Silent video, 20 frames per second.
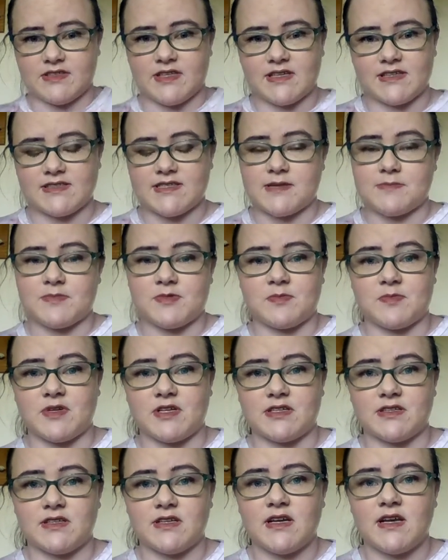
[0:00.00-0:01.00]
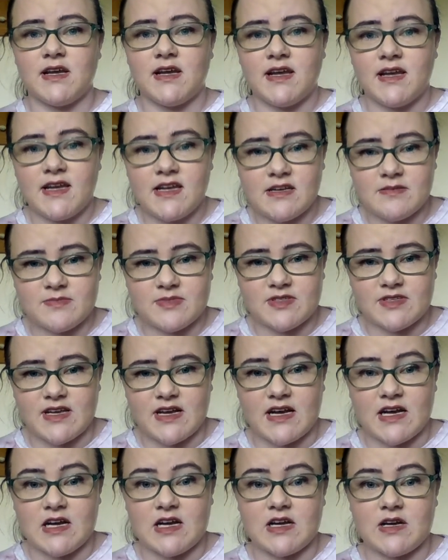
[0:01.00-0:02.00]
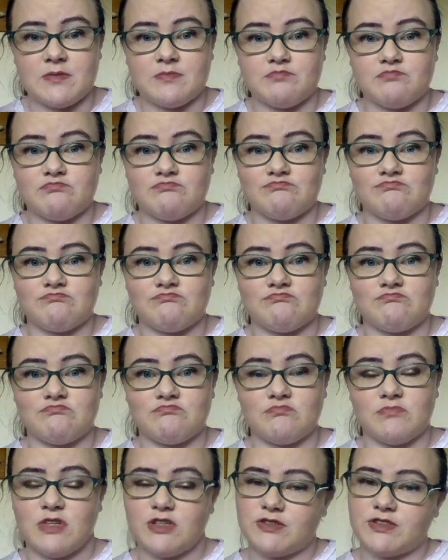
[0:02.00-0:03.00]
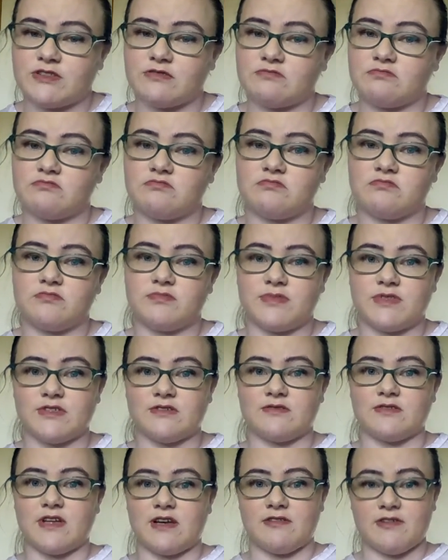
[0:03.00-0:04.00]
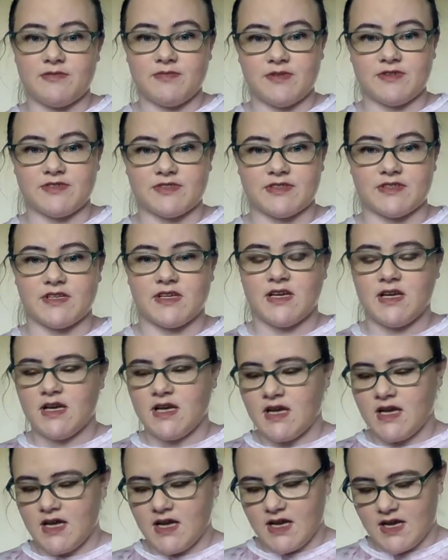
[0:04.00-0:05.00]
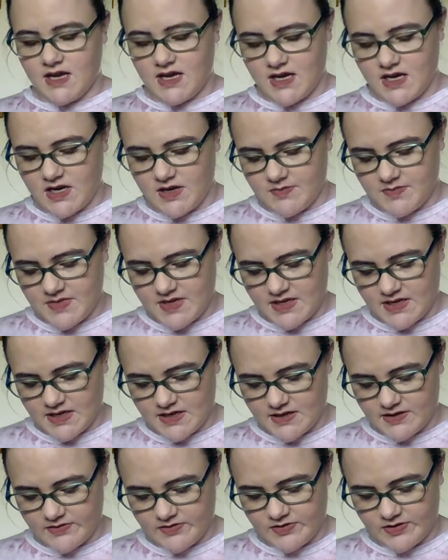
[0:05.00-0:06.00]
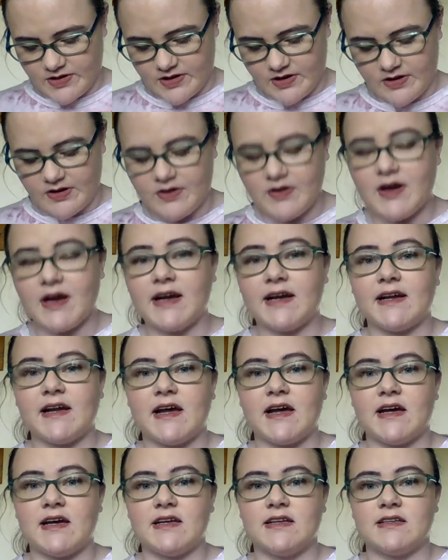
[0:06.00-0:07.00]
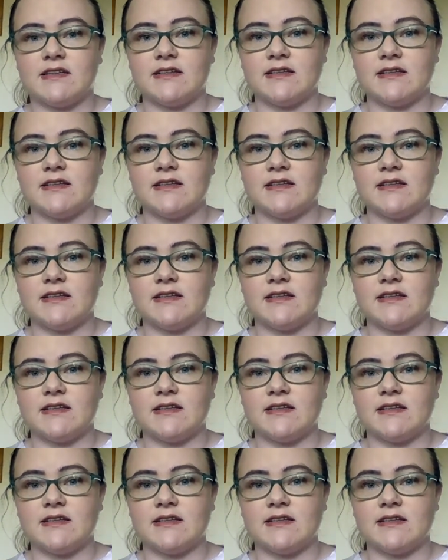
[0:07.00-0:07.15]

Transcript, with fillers: likes Hempz blood, Hempz um, lotion. So now I have lotion. Um, so I got